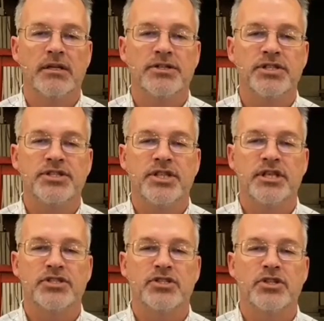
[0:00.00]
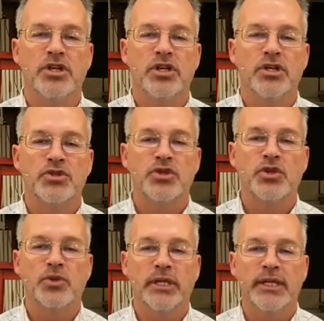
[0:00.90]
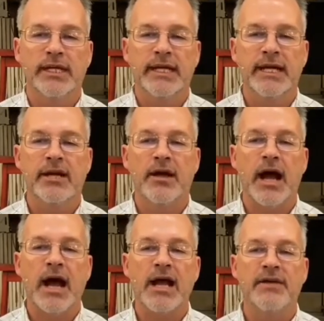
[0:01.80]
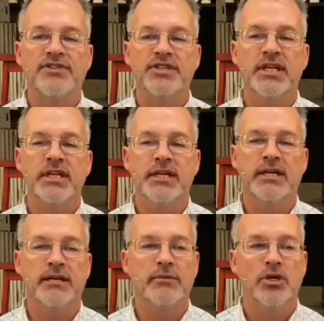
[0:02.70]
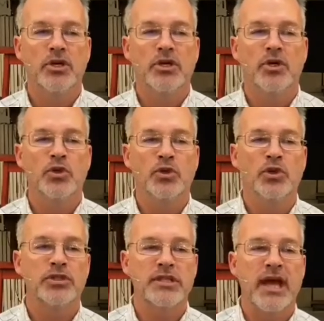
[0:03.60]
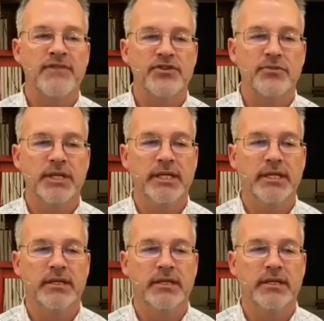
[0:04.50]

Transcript: she says, truly, here I have seen him who looks after me.